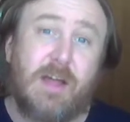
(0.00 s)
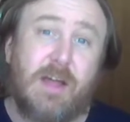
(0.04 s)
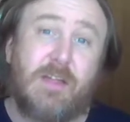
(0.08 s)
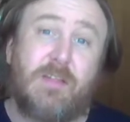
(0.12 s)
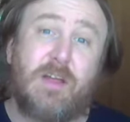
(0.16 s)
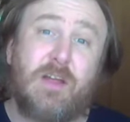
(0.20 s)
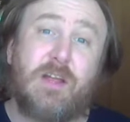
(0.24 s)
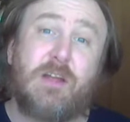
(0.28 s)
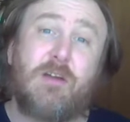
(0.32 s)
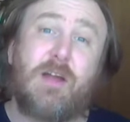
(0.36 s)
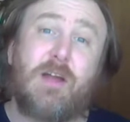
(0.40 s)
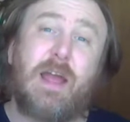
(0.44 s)

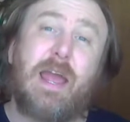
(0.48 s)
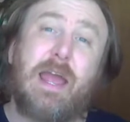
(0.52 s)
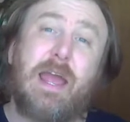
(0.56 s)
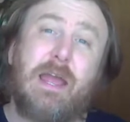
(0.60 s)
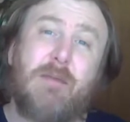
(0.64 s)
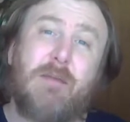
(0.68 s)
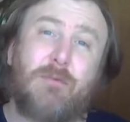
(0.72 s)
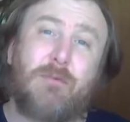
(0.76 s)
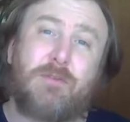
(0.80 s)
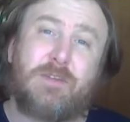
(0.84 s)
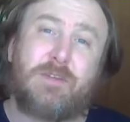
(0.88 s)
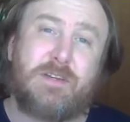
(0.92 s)
that you're
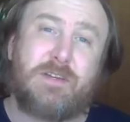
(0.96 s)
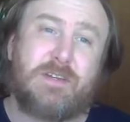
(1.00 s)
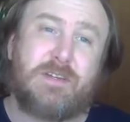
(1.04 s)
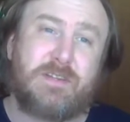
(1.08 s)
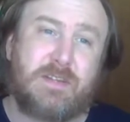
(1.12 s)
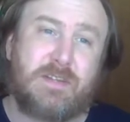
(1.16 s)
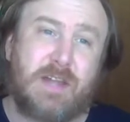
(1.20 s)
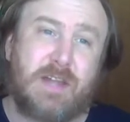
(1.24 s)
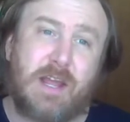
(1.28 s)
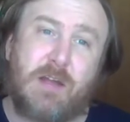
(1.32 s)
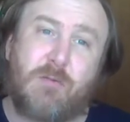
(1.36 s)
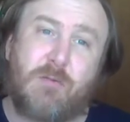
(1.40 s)
able to
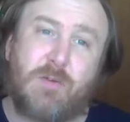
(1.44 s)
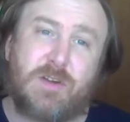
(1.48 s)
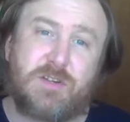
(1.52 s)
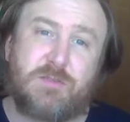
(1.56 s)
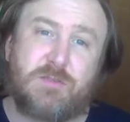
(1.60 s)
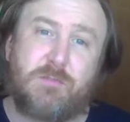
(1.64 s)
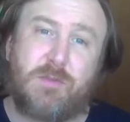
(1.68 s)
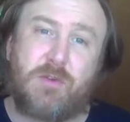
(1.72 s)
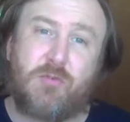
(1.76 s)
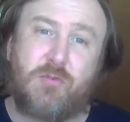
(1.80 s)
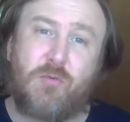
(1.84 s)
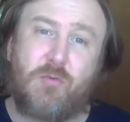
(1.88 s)

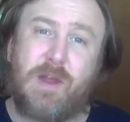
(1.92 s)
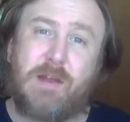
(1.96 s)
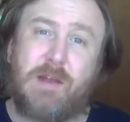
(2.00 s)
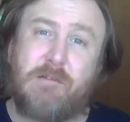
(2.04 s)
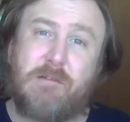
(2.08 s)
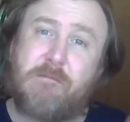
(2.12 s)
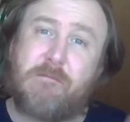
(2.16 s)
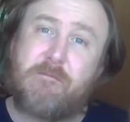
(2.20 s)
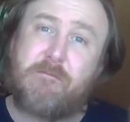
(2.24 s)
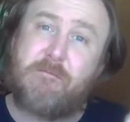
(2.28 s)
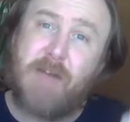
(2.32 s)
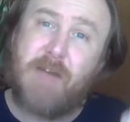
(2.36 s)
distinguish between
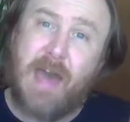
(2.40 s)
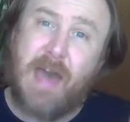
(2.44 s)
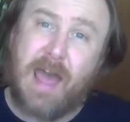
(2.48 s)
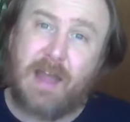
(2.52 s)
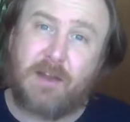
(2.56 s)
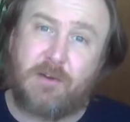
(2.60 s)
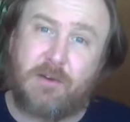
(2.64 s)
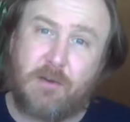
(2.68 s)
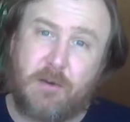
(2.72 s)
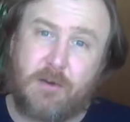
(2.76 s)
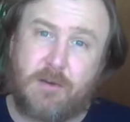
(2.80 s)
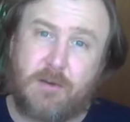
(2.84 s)

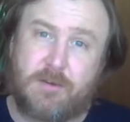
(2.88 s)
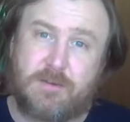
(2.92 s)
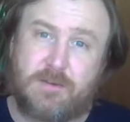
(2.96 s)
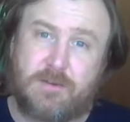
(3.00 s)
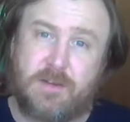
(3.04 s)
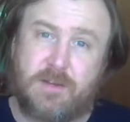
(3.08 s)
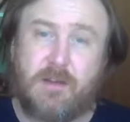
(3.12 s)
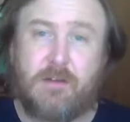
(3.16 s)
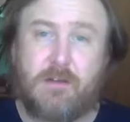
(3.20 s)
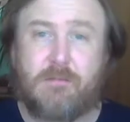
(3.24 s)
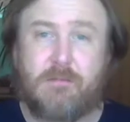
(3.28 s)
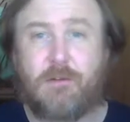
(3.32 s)

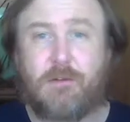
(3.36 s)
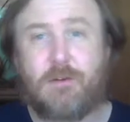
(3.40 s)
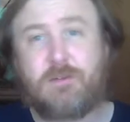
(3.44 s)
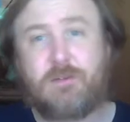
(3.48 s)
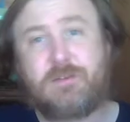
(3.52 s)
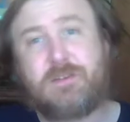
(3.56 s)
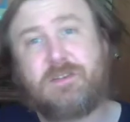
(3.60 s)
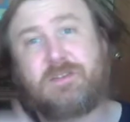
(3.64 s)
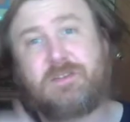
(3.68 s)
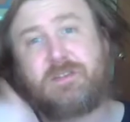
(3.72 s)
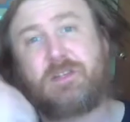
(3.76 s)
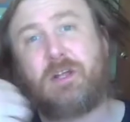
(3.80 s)
factors
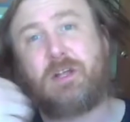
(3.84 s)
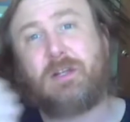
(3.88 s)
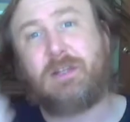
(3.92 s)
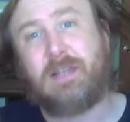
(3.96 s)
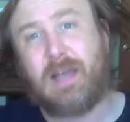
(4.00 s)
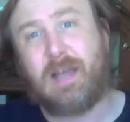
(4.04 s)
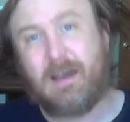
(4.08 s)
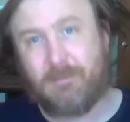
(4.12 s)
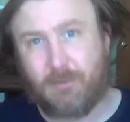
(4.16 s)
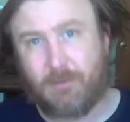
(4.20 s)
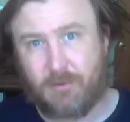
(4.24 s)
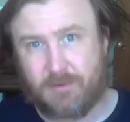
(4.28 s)
versus the
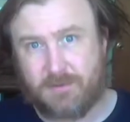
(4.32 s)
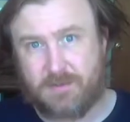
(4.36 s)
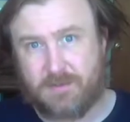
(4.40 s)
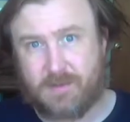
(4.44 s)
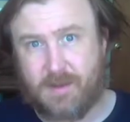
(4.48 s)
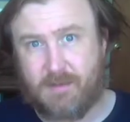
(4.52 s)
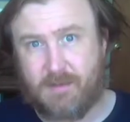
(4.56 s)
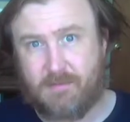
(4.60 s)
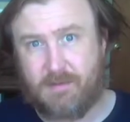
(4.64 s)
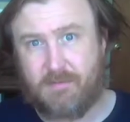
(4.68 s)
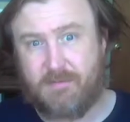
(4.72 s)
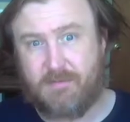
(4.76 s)
levels
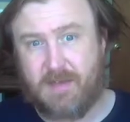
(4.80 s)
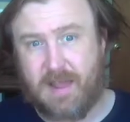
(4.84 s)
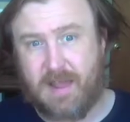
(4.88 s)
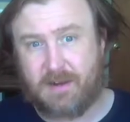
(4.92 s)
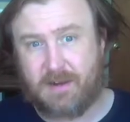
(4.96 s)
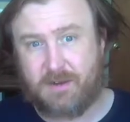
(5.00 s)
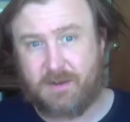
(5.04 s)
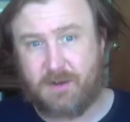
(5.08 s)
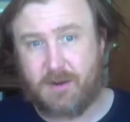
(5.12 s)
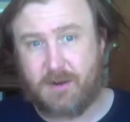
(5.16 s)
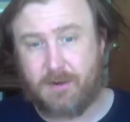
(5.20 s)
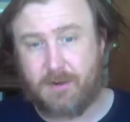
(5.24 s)
of a
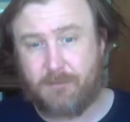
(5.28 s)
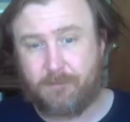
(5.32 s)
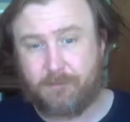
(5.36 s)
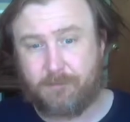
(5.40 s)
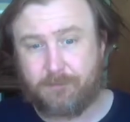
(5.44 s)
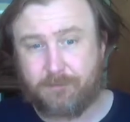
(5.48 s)
factor.